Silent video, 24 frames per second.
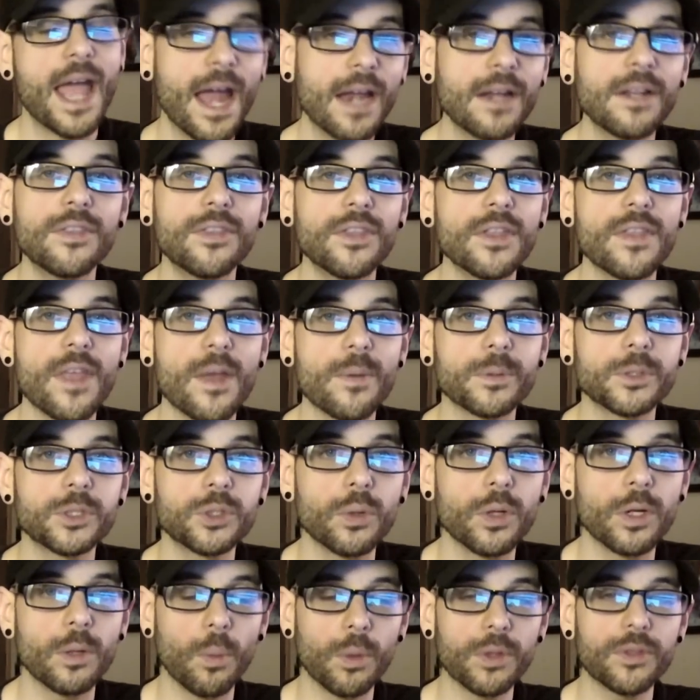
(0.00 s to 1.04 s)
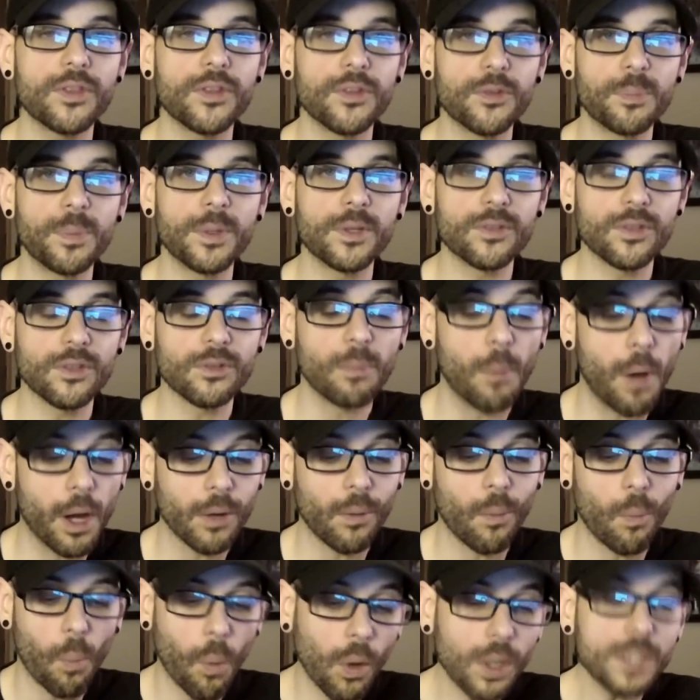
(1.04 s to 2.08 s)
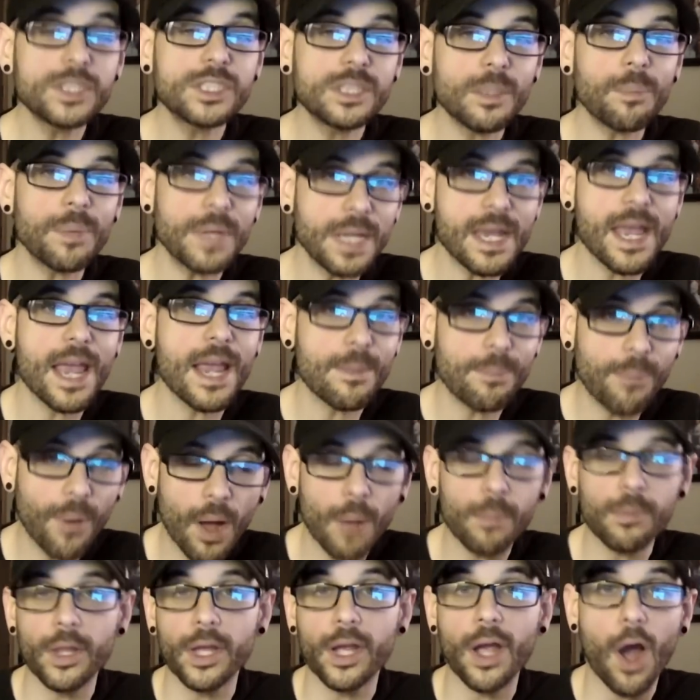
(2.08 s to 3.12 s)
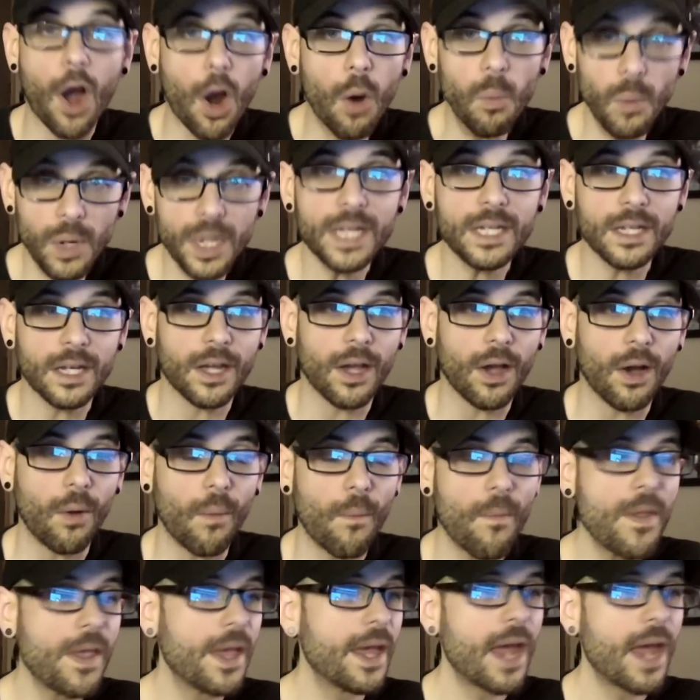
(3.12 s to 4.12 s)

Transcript: anything they were doing with this business model once it became public a week ago.